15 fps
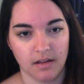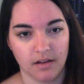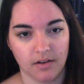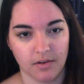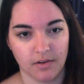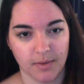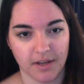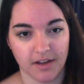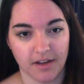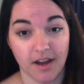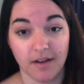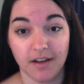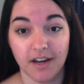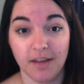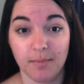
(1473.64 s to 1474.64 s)
Oh my god, I'm
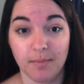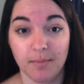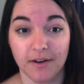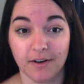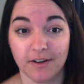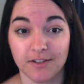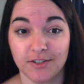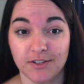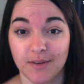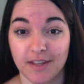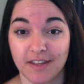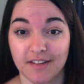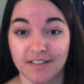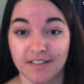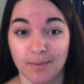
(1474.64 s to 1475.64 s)
gonna get better at doing
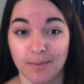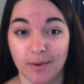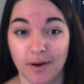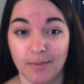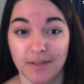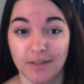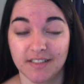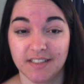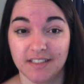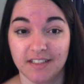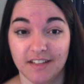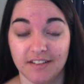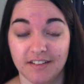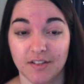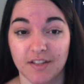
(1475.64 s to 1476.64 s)
this, I promise.
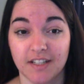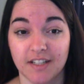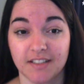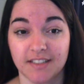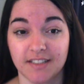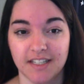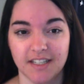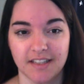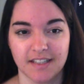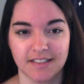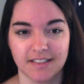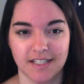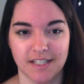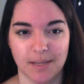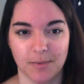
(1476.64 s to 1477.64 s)
So this
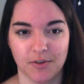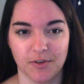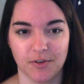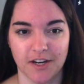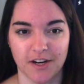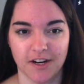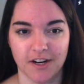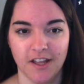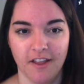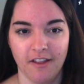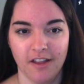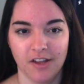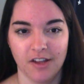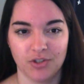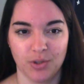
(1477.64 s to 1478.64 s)
end table here
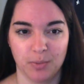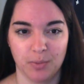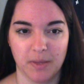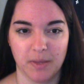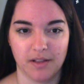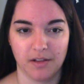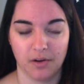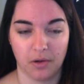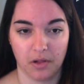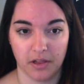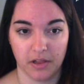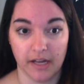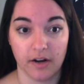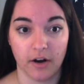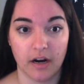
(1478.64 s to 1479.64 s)
should be a little
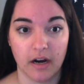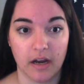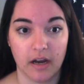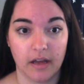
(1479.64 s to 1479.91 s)
cleaner